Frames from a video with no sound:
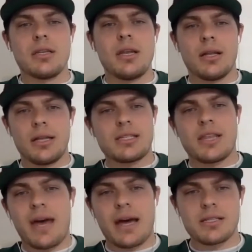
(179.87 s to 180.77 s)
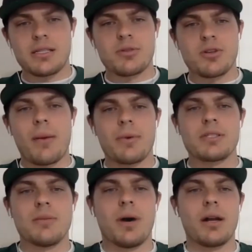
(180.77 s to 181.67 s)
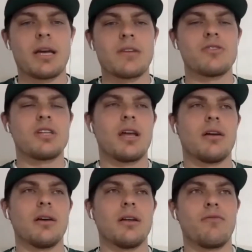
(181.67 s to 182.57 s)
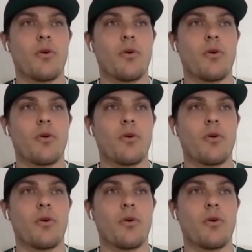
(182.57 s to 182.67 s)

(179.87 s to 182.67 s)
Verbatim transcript: you need at least a thousand subscribers to monetize your channel and hmm.